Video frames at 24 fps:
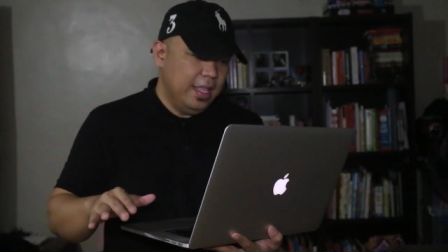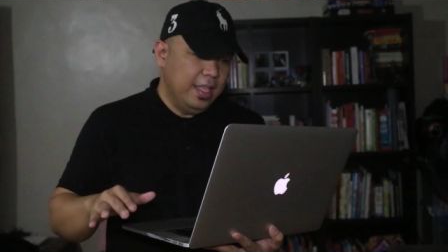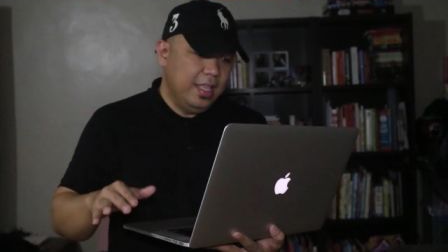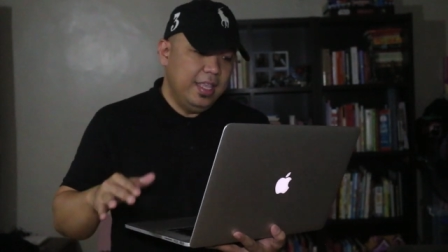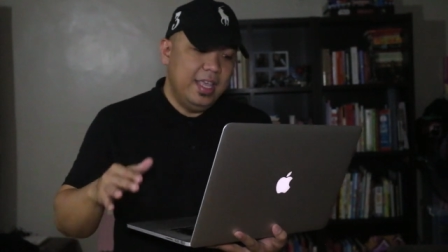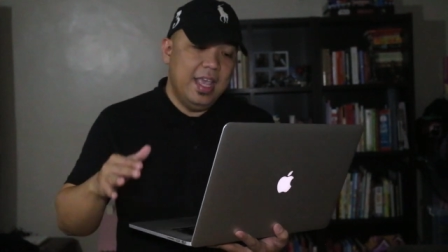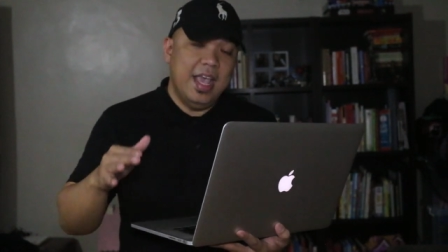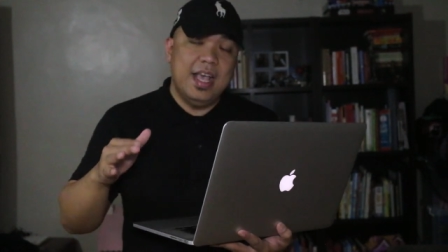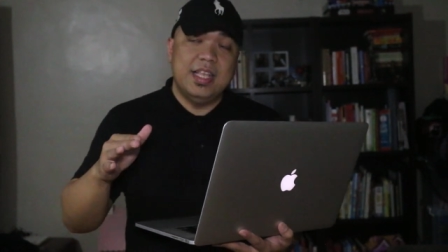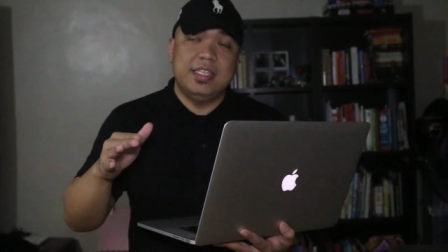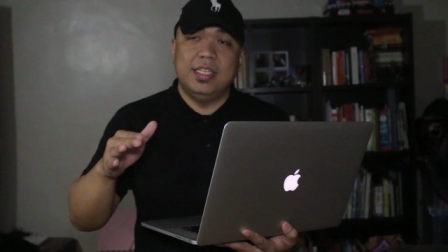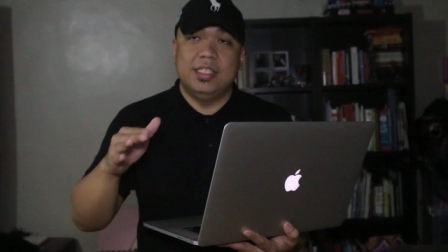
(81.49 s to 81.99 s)

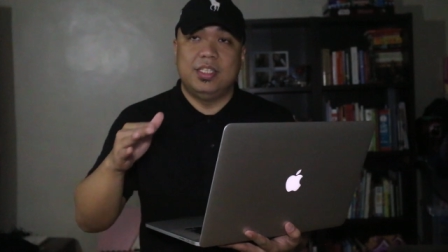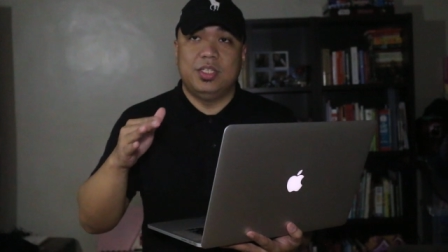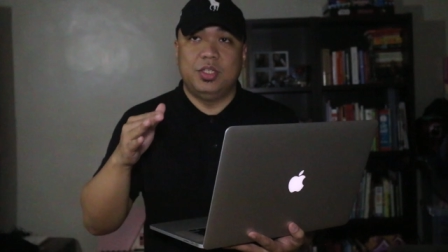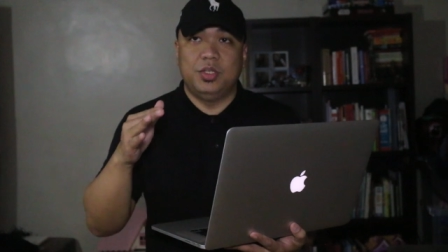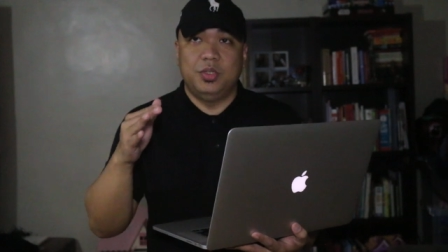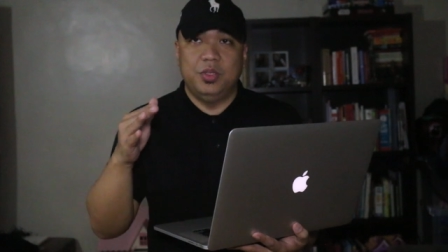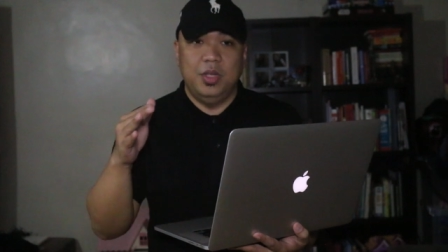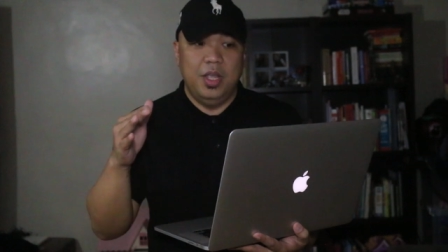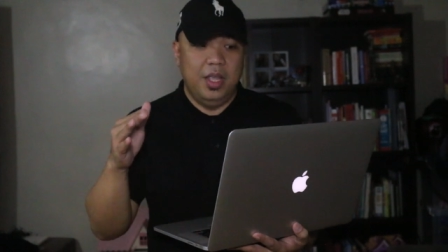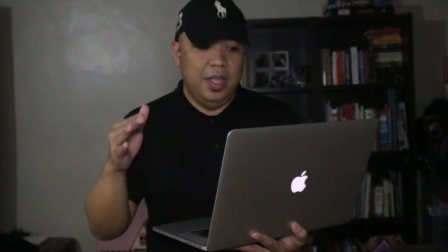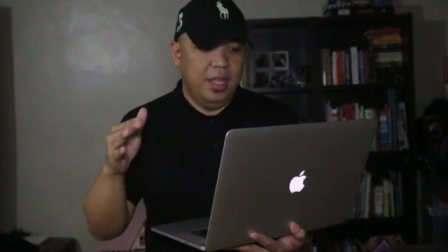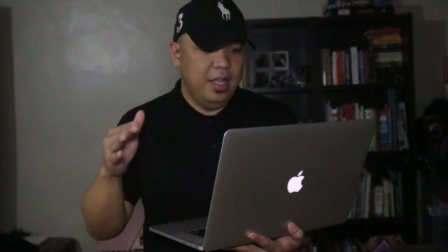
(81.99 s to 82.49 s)

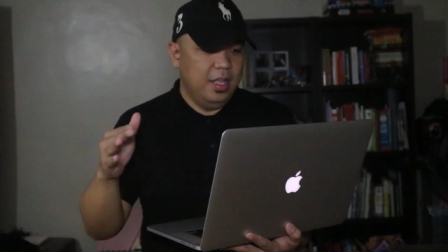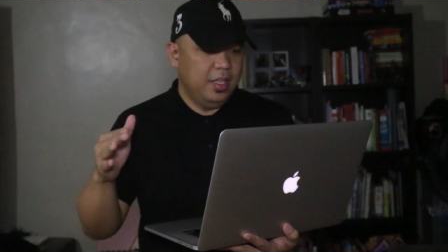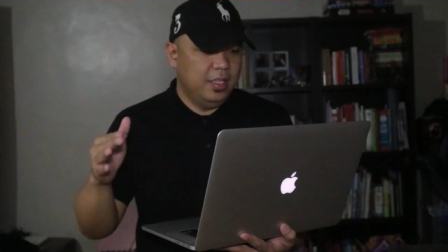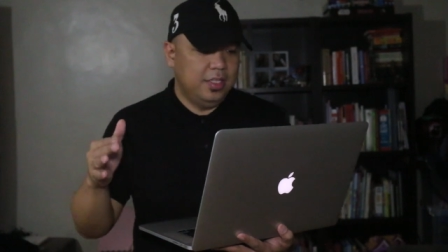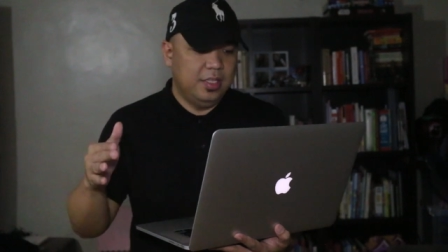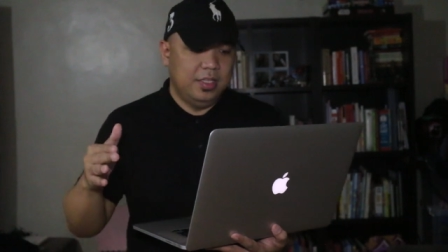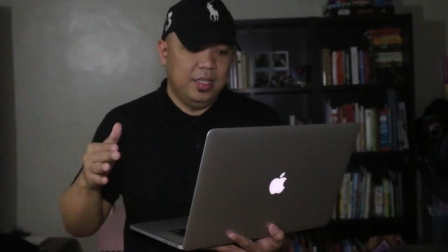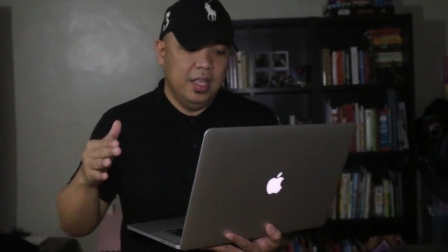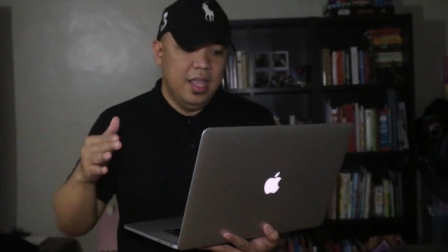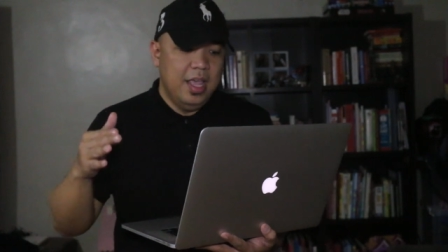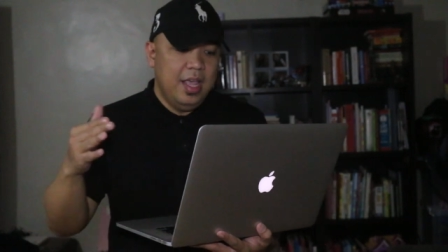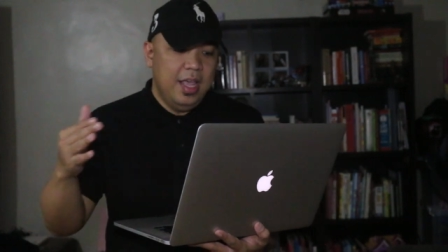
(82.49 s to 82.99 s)
Yes,
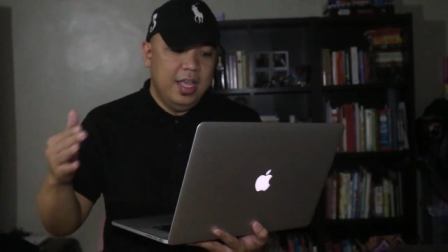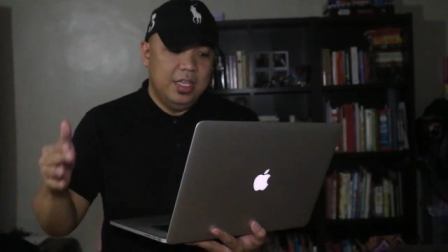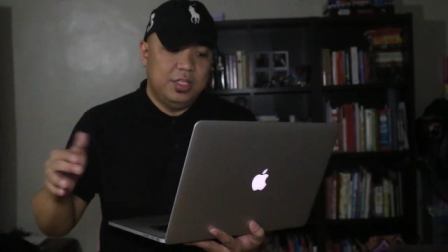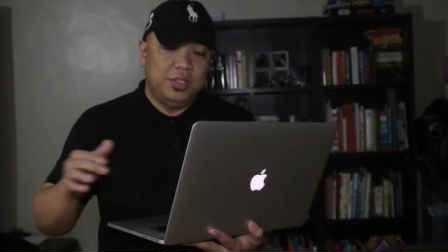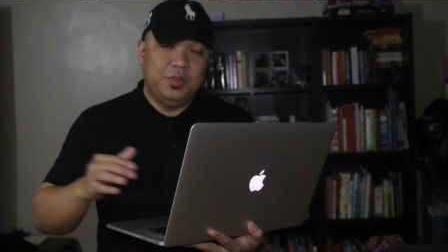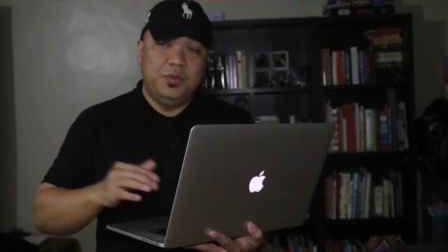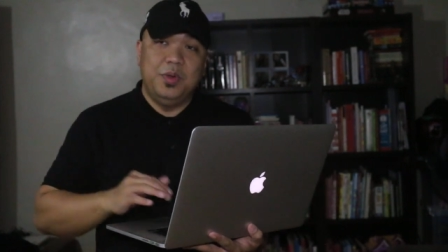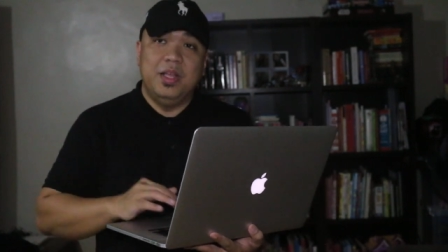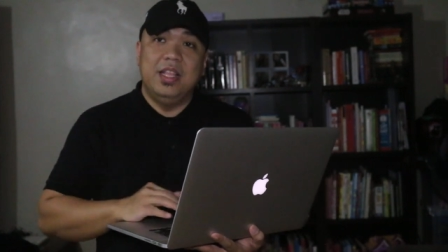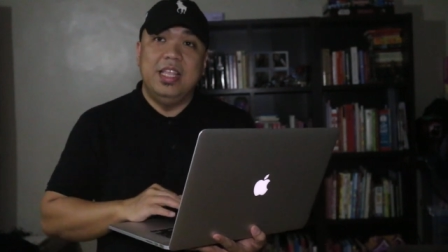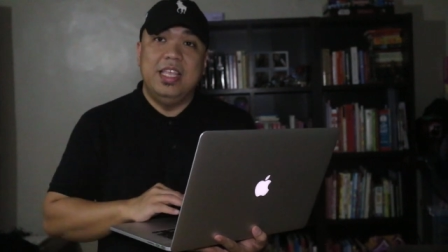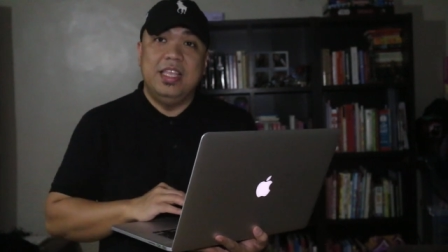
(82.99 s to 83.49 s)

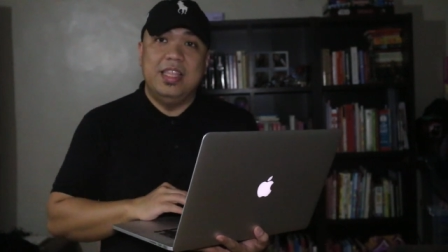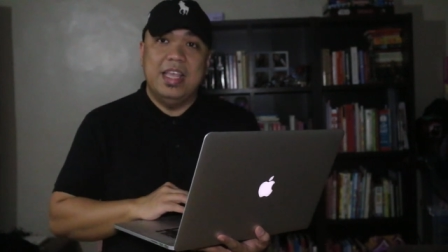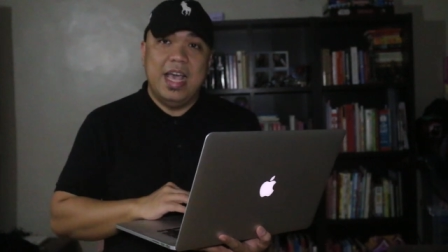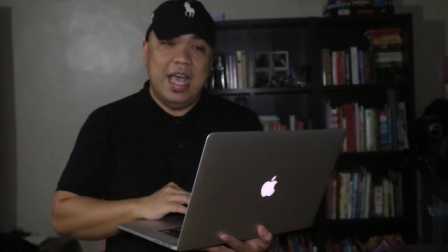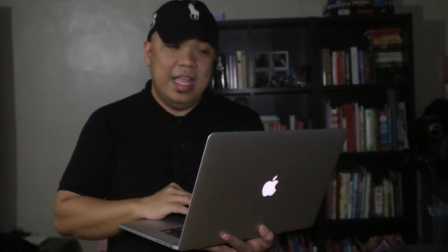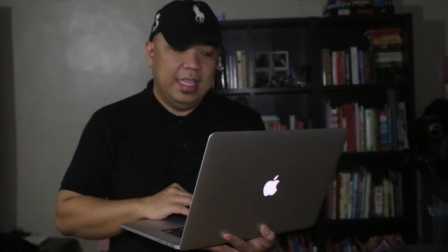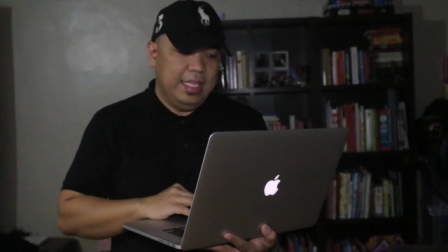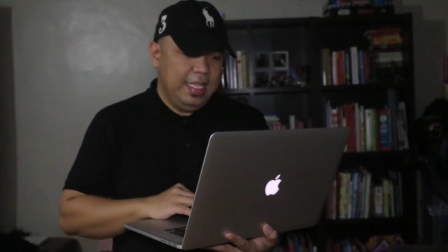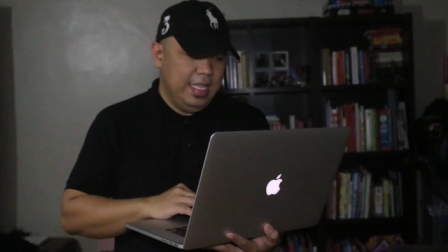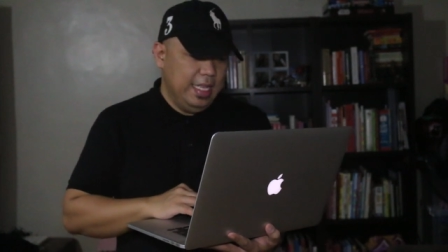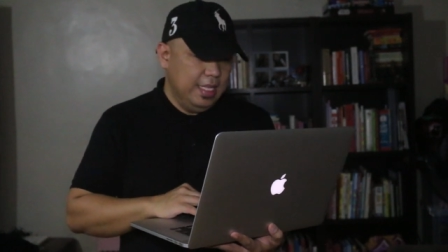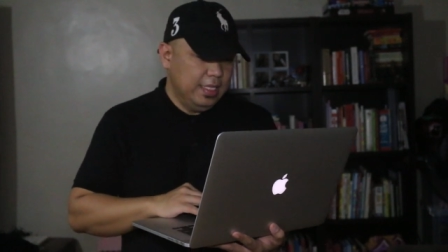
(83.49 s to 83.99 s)
it's really
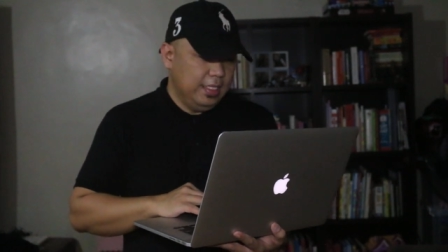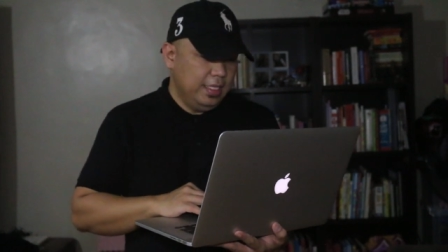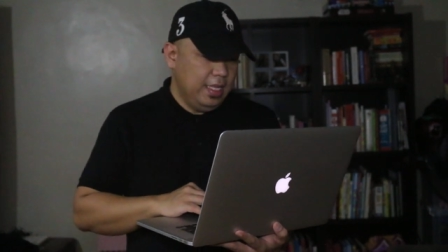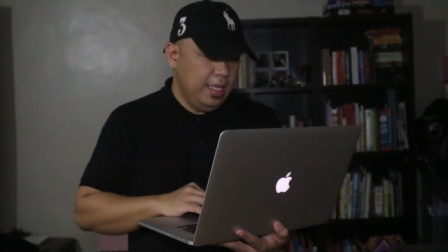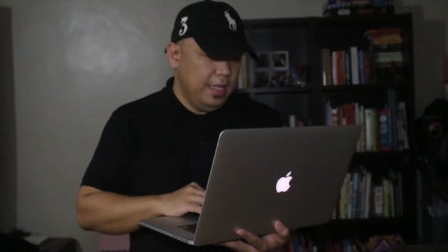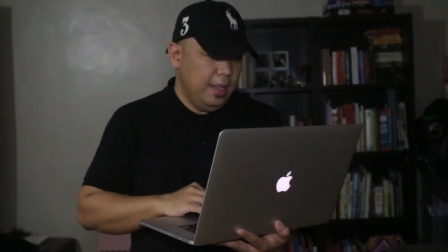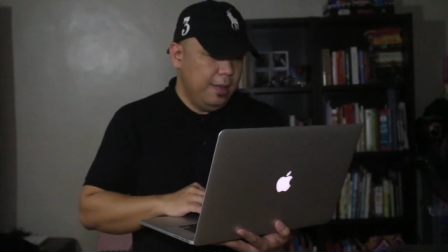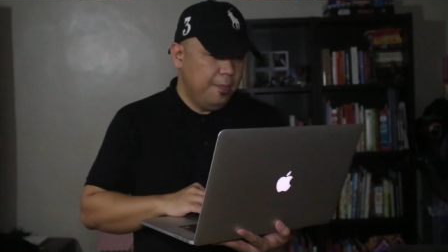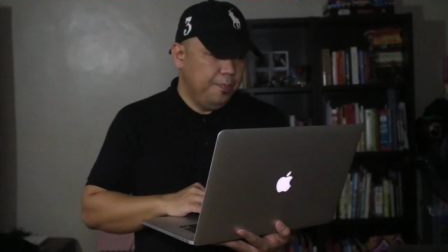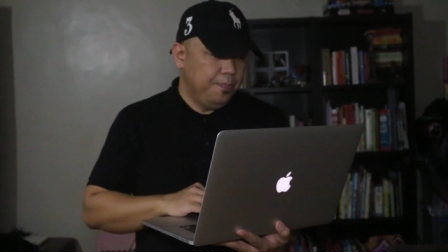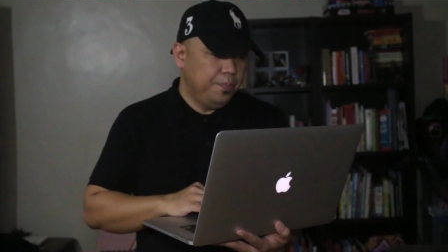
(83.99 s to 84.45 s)
that easy.